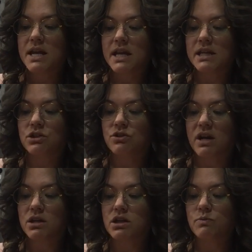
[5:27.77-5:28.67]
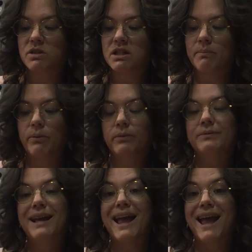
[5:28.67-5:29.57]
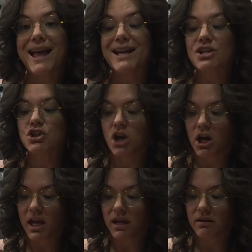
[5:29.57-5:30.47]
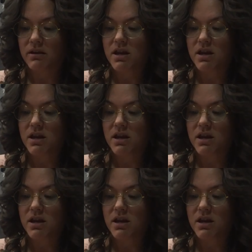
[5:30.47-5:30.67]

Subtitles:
His strategy was simple and shocking.